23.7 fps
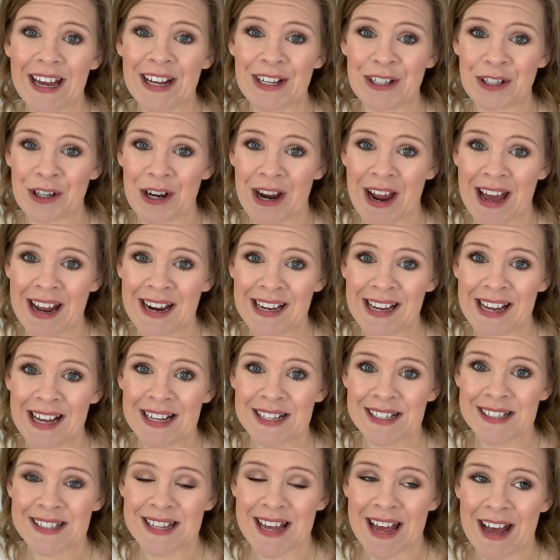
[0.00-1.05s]
and you're at a
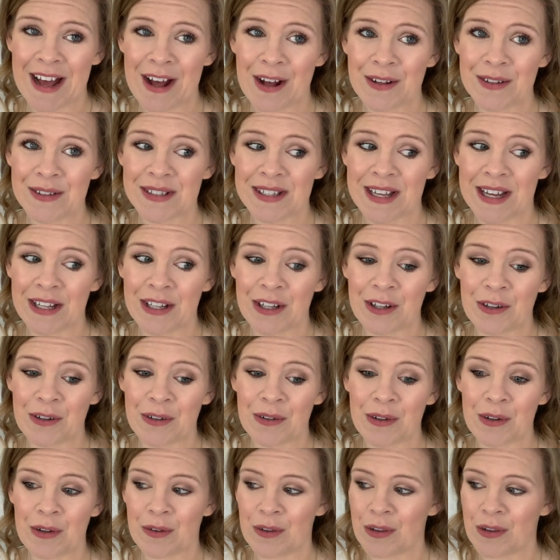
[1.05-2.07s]
guest house and you're